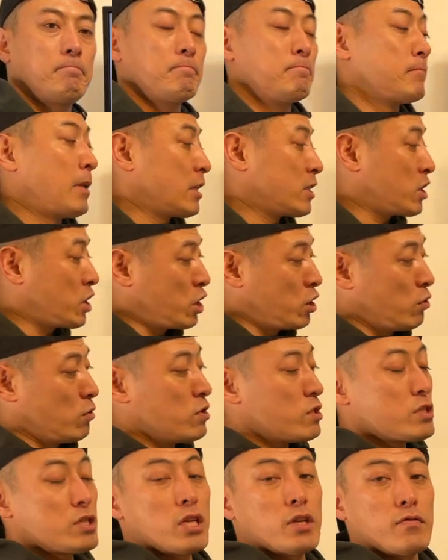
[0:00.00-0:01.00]
That's
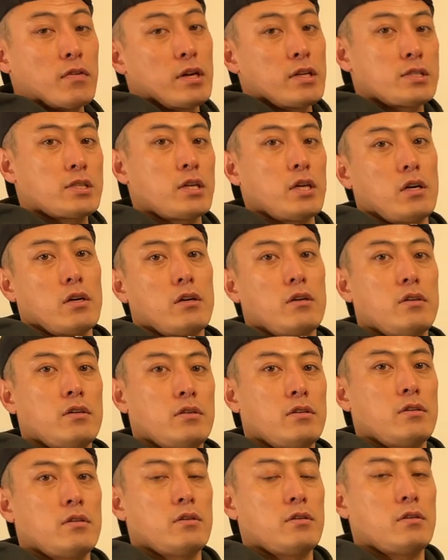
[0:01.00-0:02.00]
huge difference here.
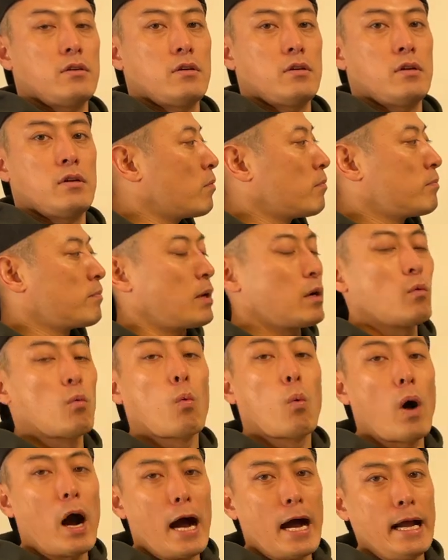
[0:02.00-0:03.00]
But
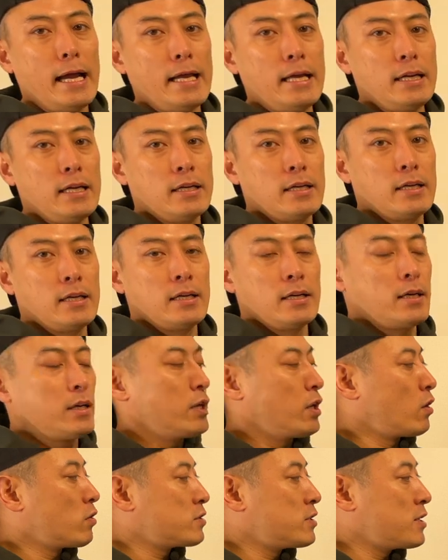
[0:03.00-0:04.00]
why,
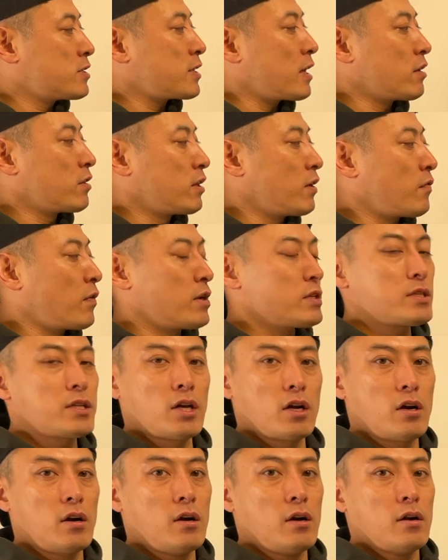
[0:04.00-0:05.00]
you know, this kind of difference
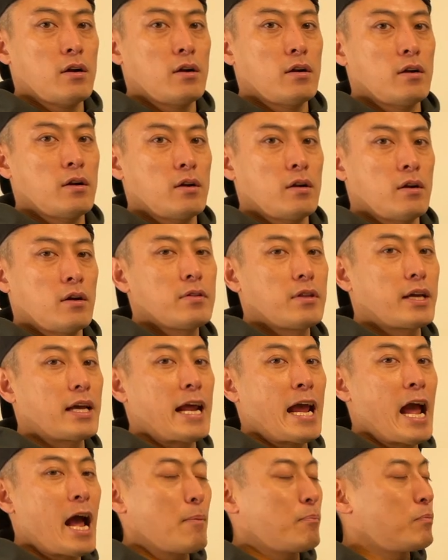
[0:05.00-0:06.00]
here, they're
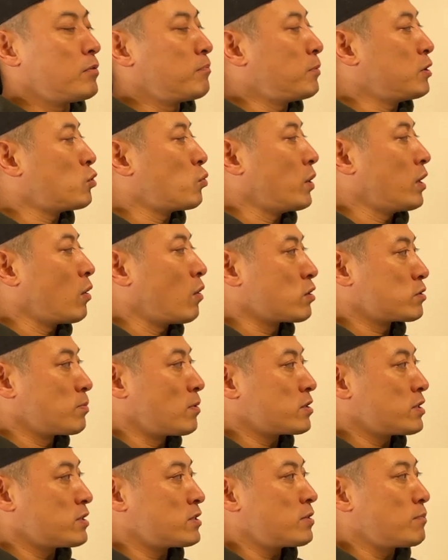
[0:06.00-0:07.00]
gonna happen between
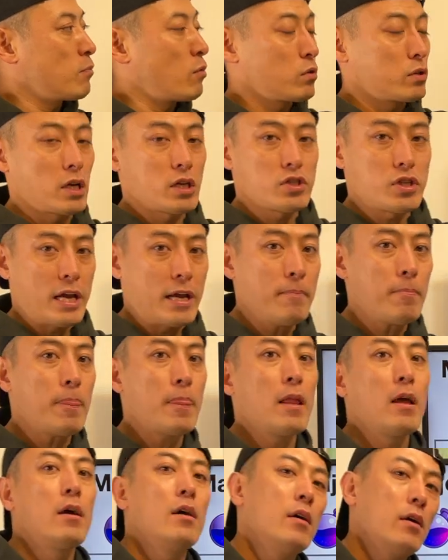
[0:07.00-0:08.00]
Osmosis and multi-chain?
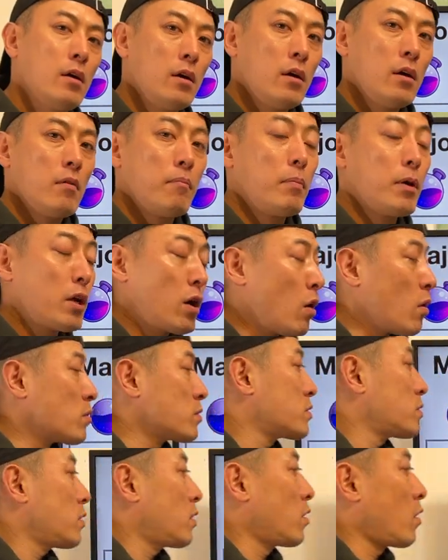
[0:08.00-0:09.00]

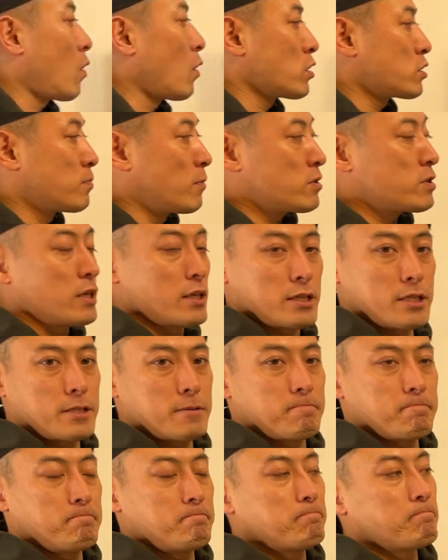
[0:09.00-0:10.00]
Because in Osmosis,